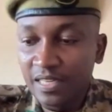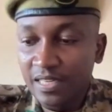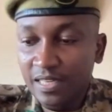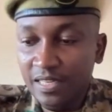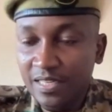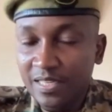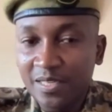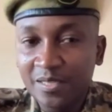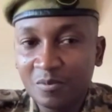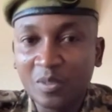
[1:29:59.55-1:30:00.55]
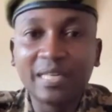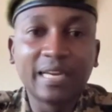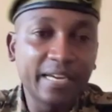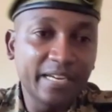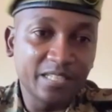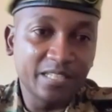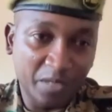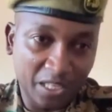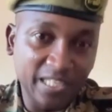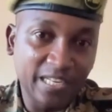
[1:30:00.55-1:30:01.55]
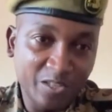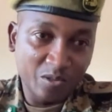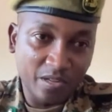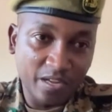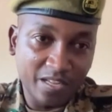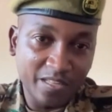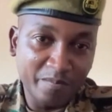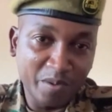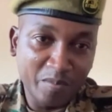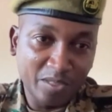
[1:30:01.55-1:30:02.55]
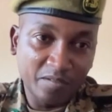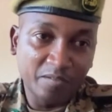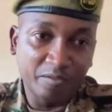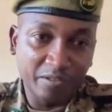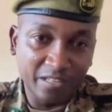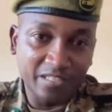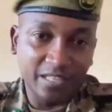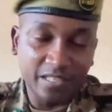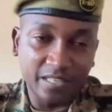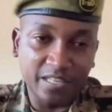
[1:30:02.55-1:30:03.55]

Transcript: Would especially to thank the members of the Fourth Estate,